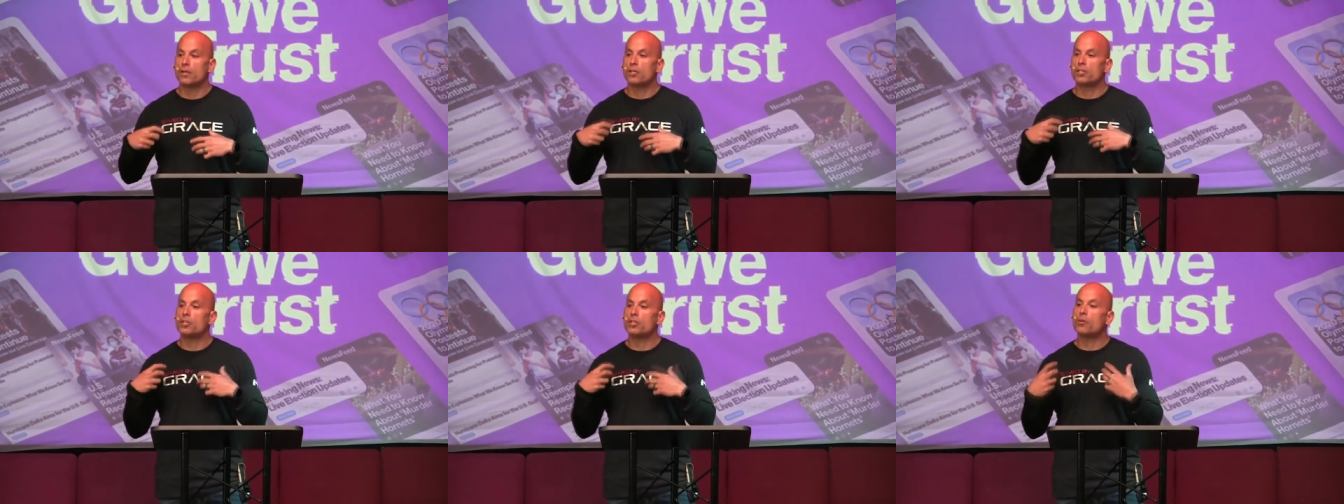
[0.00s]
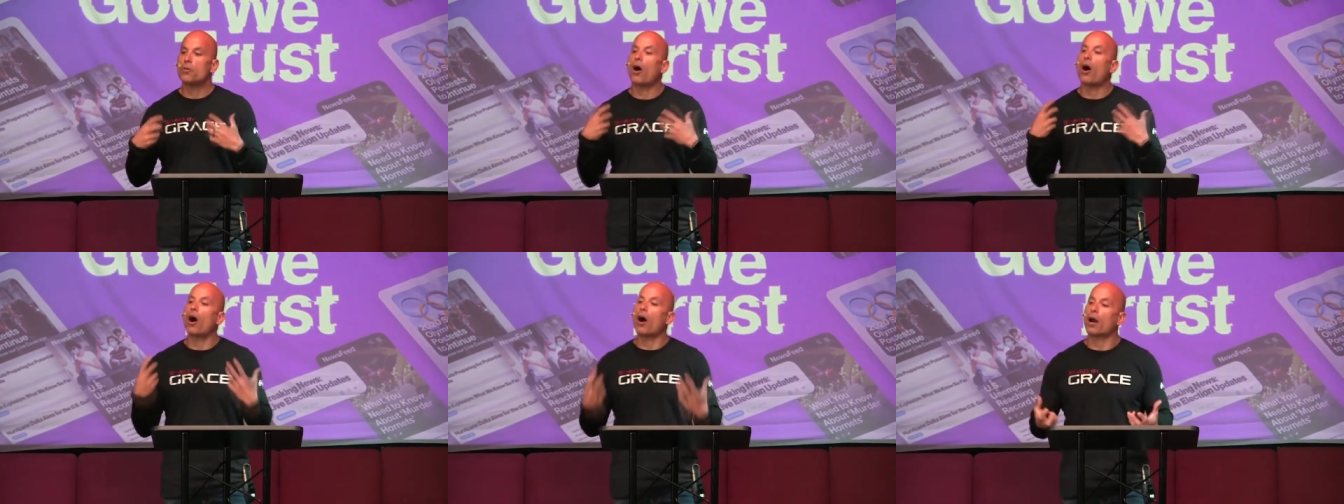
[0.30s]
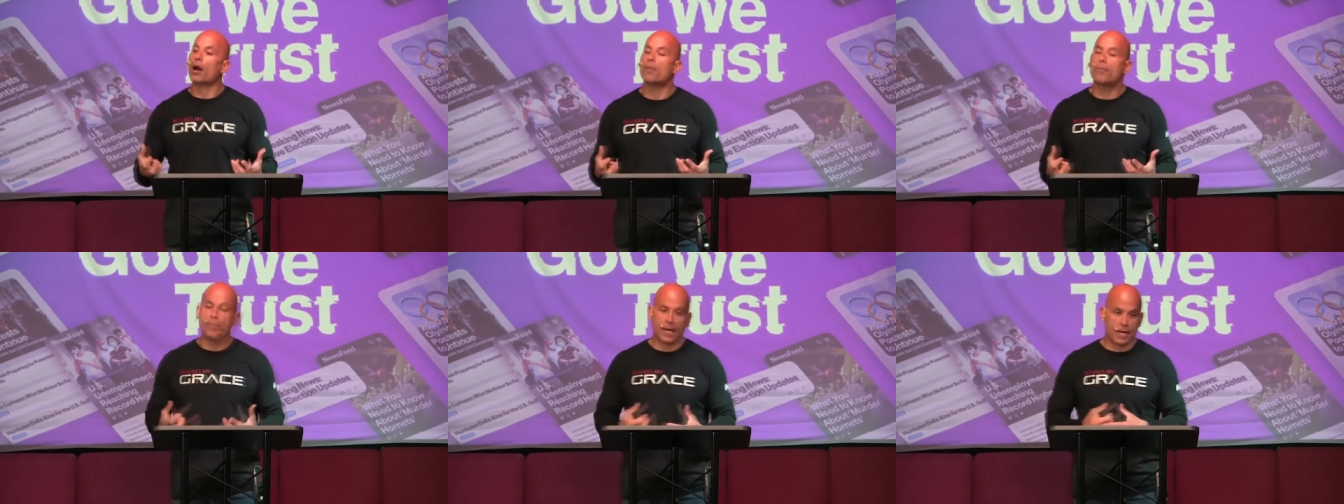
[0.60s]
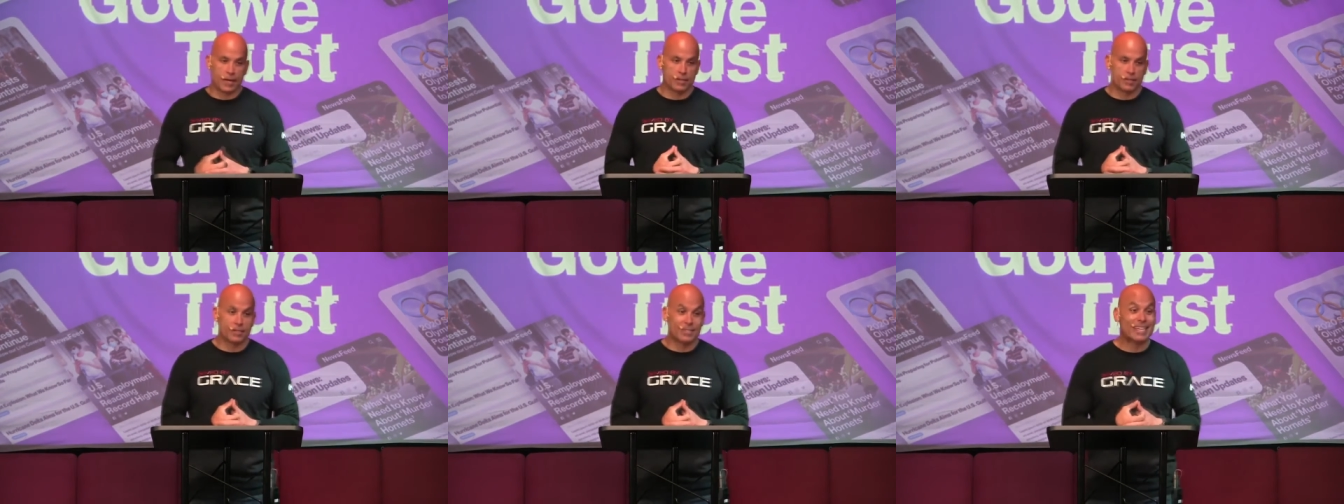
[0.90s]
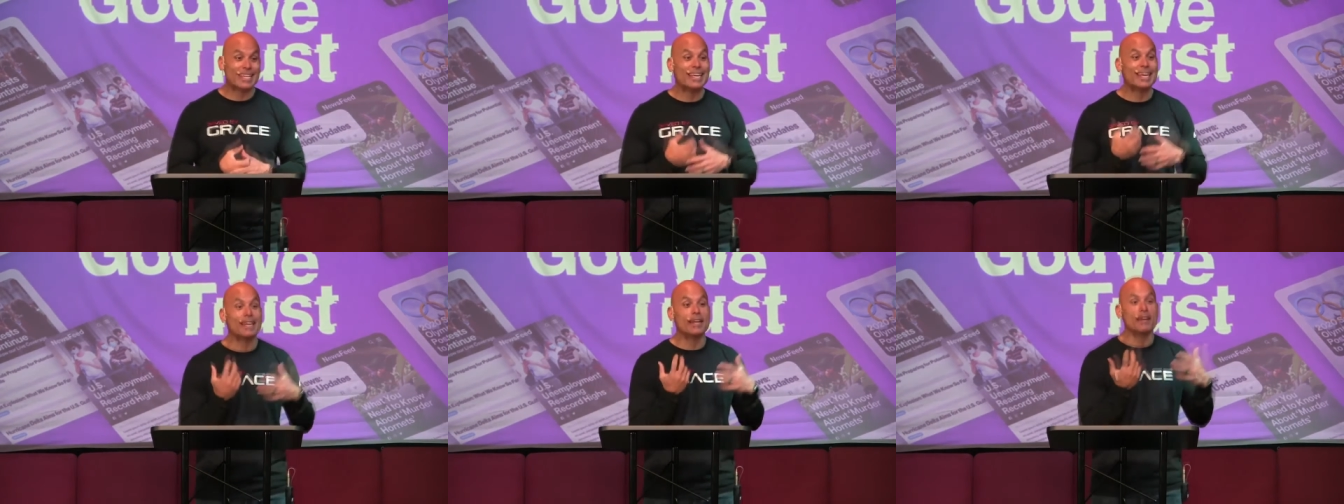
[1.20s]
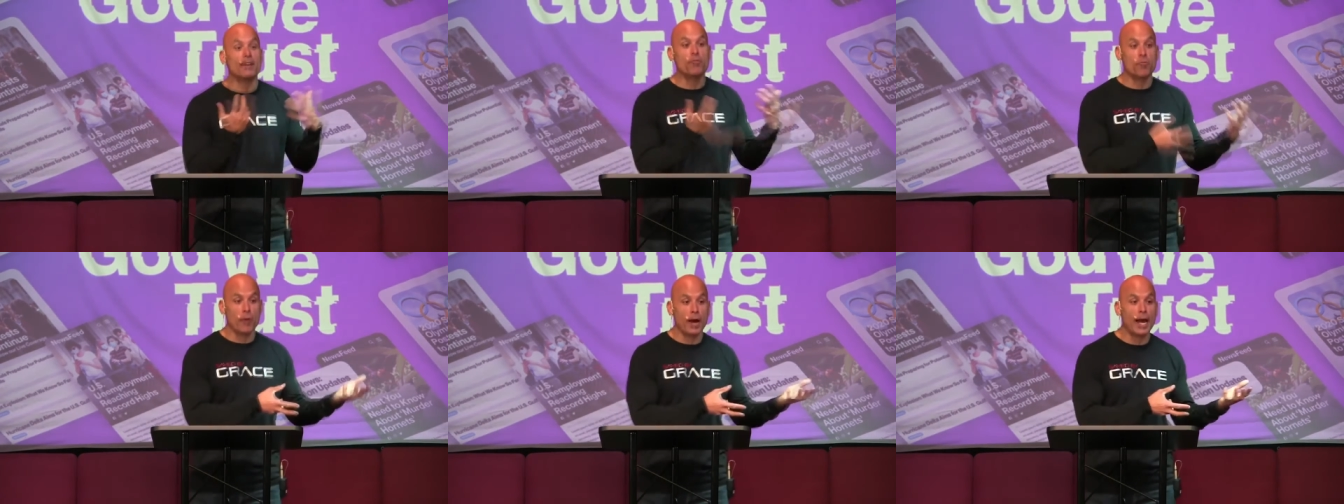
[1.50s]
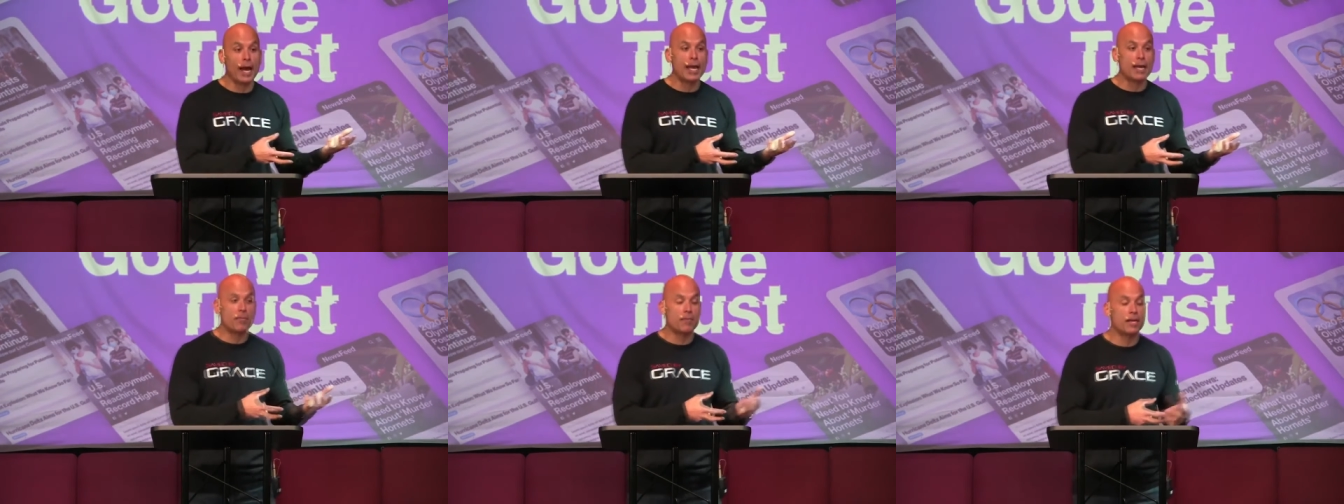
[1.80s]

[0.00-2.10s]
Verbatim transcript: do our best to get it right